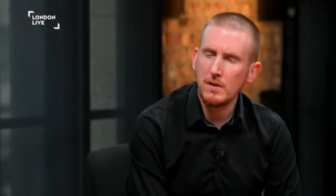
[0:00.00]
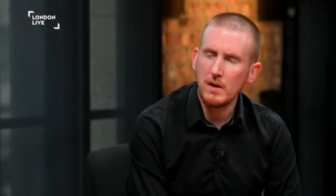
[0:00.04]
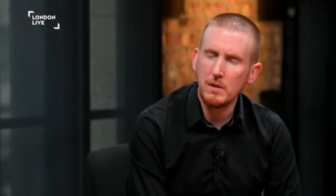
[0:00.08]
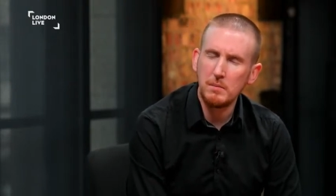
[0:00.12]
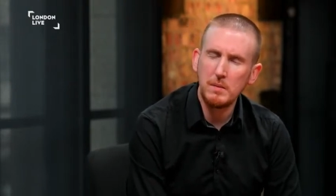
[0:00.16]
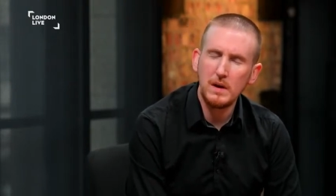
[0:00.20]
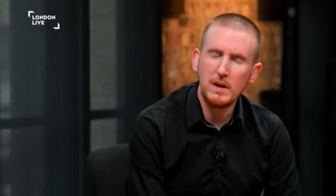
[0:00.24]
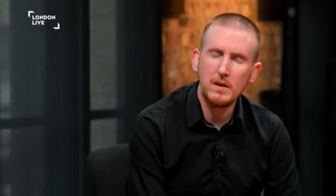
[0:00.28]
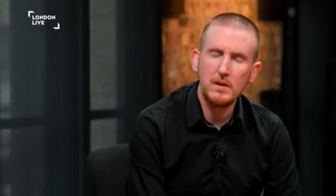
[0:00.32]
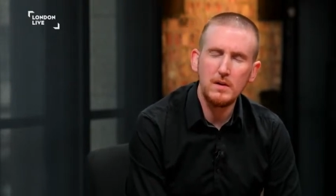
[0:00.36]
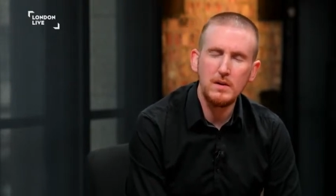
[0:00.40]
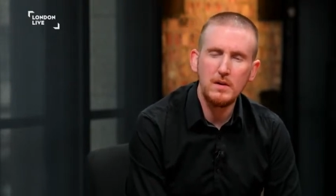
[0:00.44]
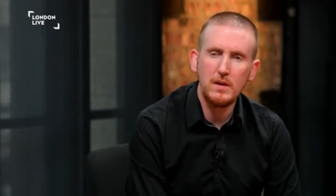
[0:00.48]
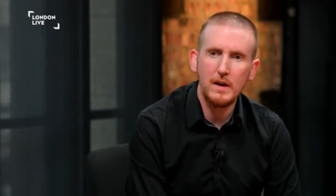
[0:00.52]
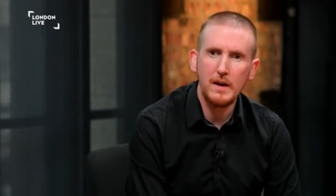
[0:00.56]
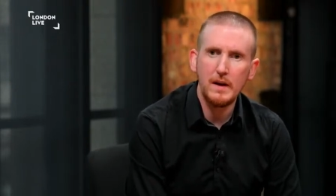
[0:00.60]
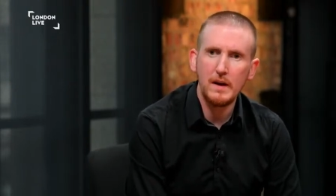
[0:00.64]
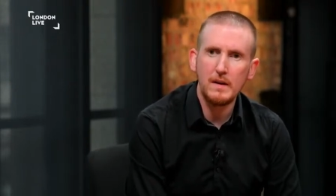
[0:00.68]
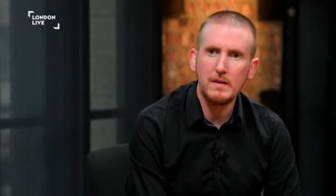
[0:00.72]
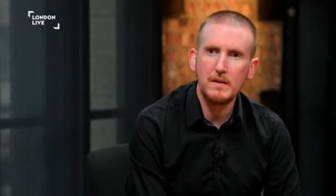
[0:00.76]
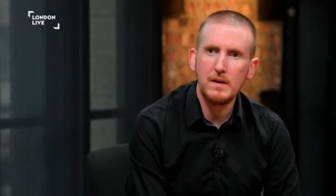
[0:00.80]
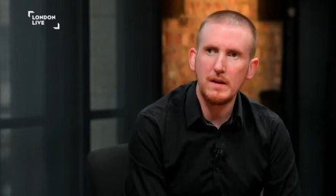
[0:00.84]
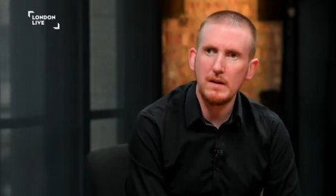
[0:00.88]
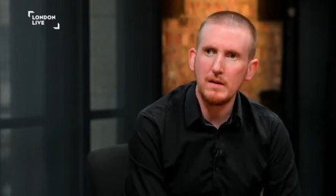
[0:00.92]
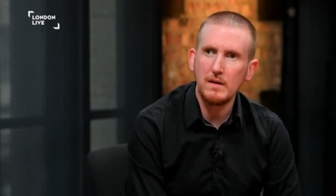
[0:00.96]
I mean,
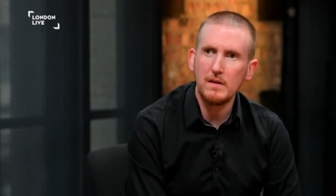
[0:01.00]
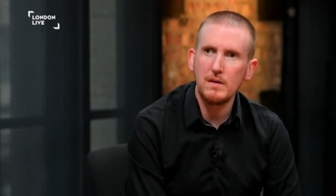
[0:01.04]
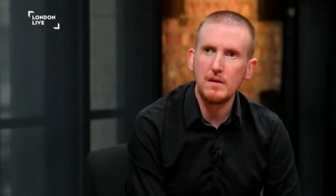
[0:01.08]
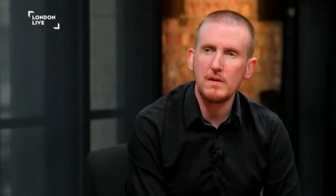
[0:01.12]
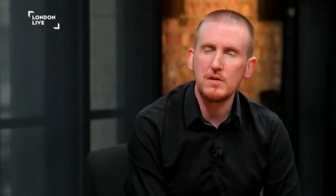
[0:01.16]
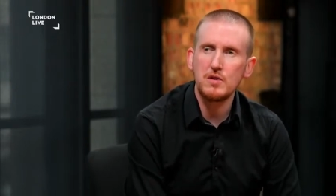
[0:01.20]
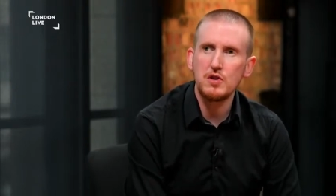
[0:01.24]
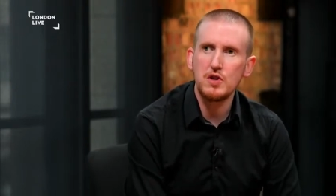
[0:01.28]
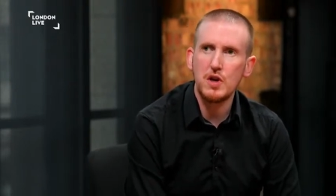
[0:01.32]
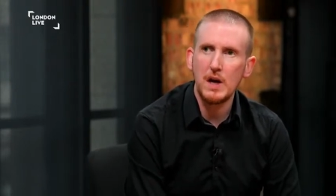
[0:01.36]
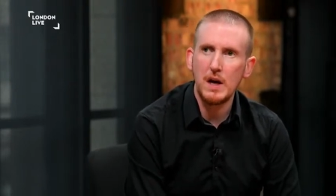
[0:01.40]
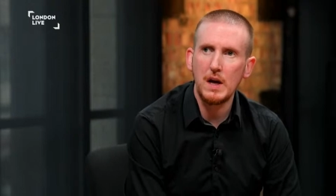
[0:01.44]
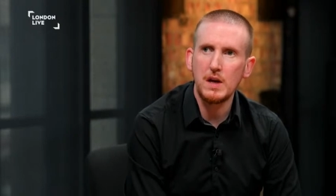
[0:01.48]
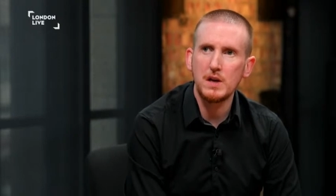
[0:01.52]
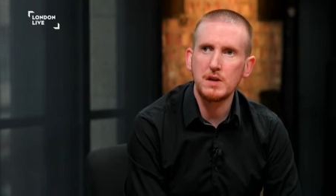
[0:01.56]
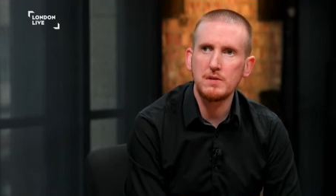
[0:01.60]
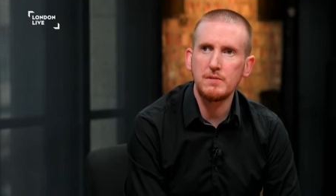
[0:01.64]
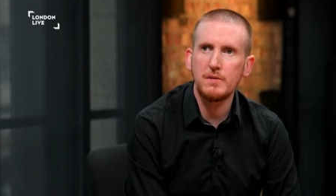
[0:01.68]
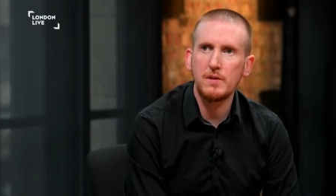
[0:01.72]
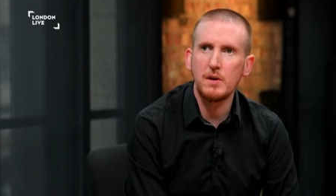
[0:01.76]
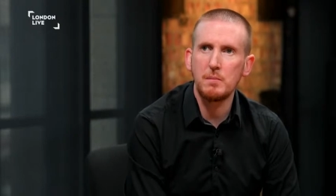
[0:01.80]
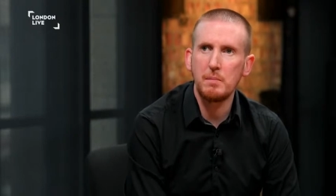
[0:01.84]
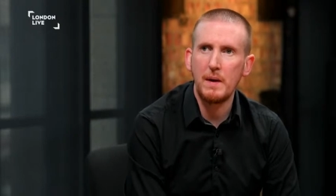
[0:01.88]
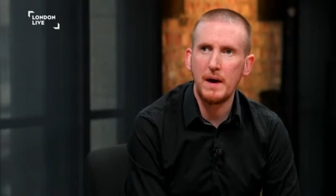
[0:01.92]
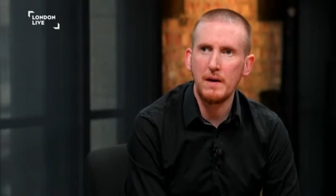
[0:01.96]
it didn't change
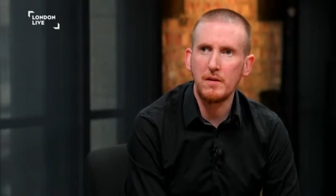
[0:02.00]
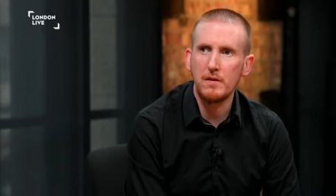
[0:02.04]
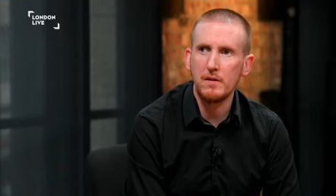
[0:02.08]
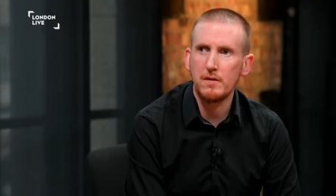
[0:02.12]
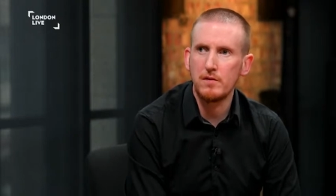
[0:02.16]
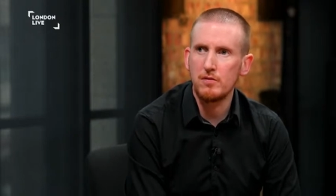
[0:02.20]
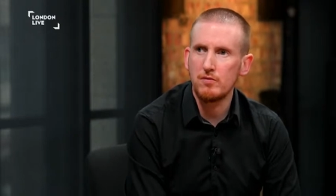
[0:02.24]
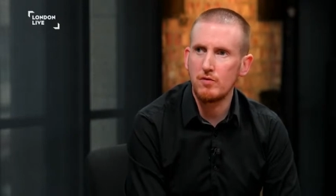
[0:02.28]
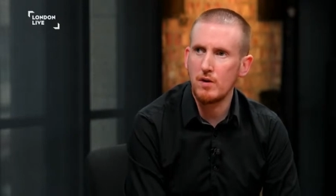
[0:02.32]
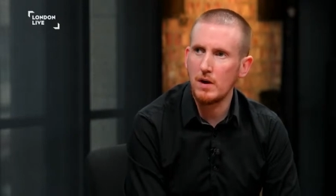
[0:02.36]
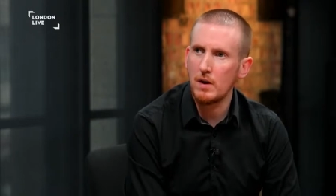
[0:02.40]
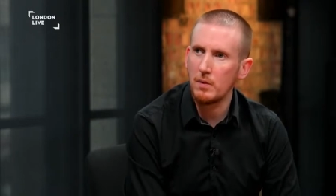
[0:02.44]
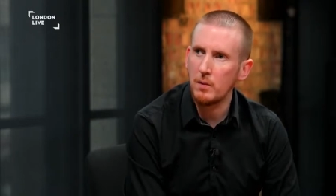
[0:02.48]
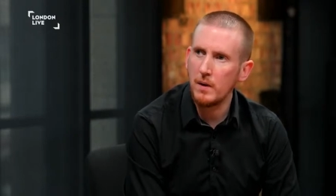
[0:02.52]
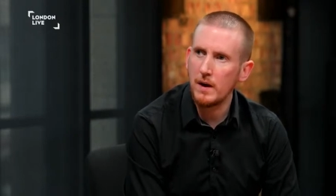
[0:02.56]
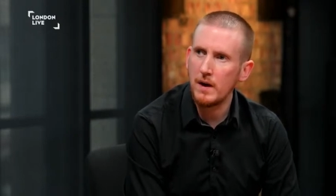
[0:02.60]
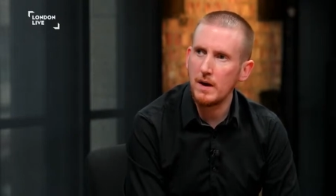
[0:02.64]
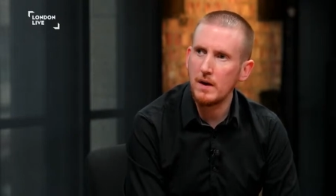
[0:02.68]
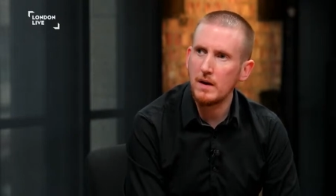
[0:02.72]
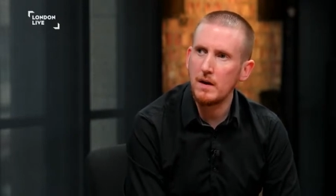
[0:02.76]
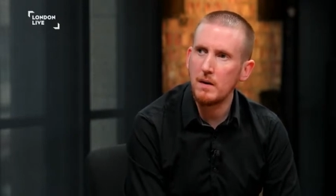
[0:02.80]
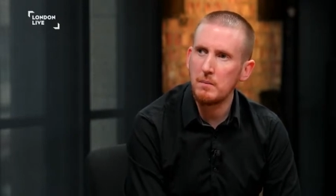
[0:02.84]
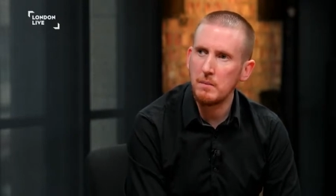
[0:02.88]
for the better straight away.